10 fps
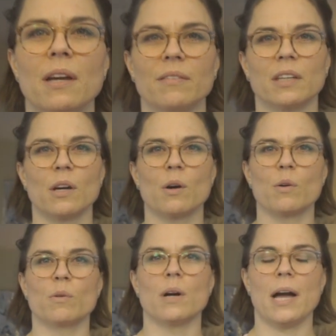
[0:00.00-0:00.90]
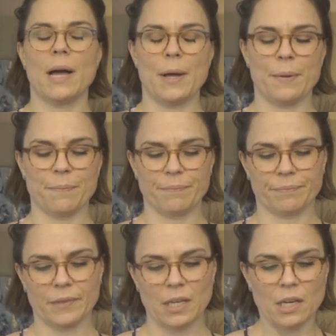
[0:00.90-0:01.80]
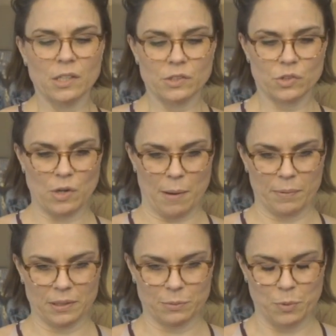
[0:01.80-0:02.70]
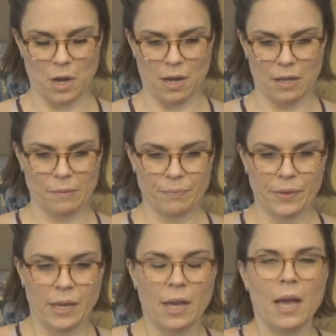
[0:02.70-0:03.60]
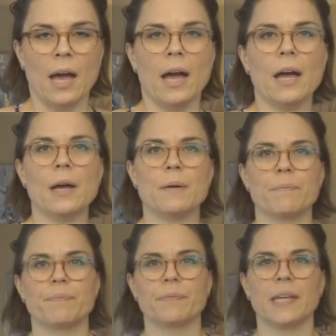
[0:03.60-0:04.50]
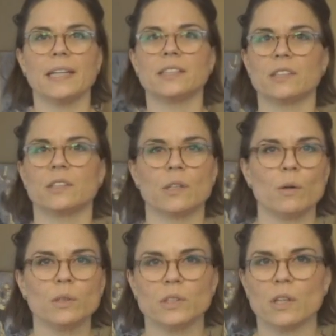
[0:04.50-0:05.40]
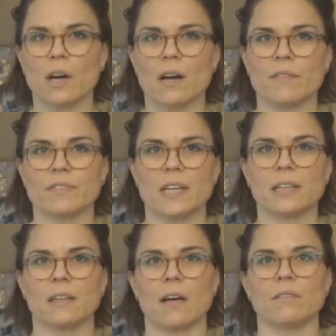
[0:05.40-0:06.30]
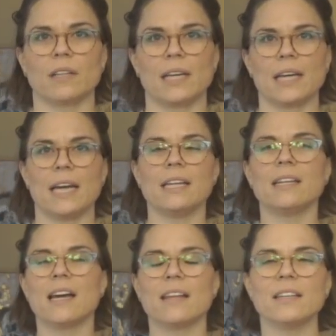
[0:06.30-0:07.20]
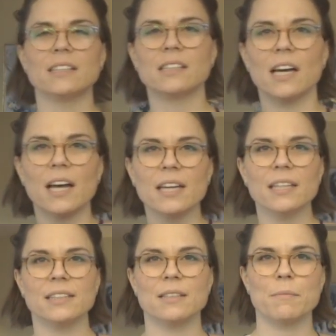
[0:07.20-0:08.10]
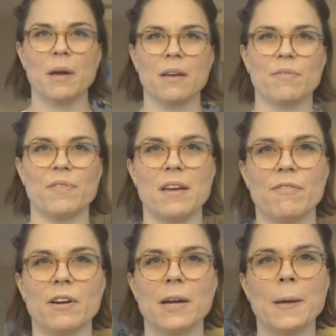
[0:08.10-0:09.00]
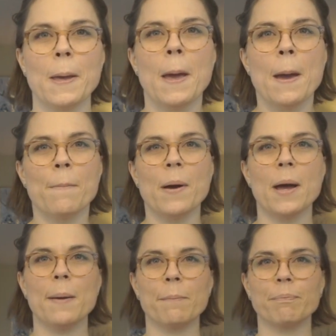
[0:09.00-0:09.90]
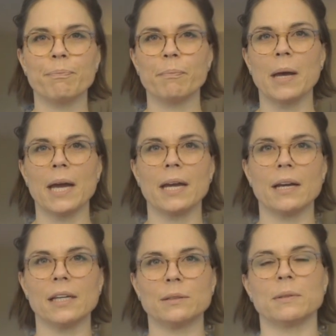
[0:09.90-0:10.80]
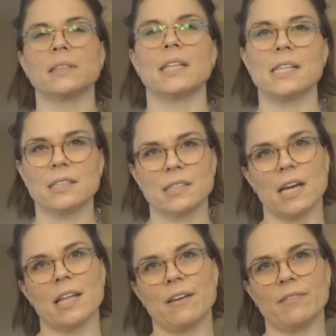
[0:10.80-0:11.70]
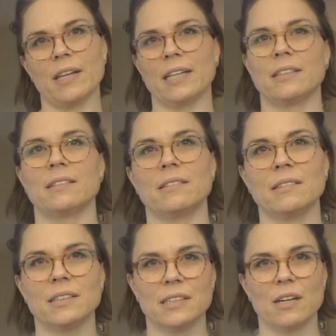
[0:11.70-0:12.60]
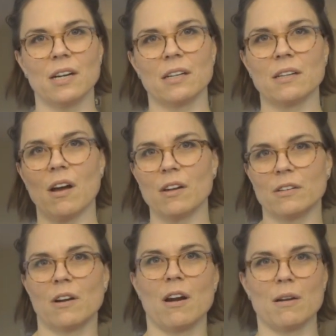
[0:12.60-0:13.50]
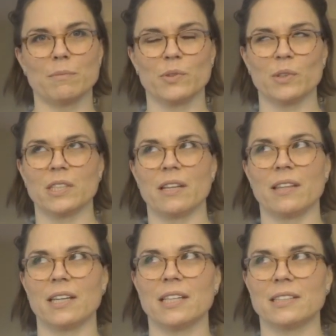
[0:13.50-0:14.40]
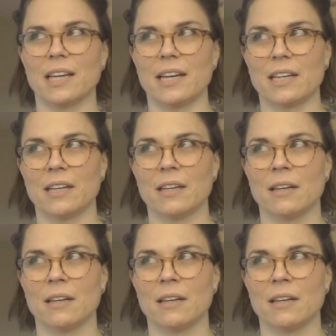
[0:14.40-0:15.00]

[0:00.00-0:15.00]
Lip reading: have to go strapless bra. It's so soft and lovely. And yeah, this cut isn't my favorite, but my husband says I have like Sarah Connor arms, which I think is like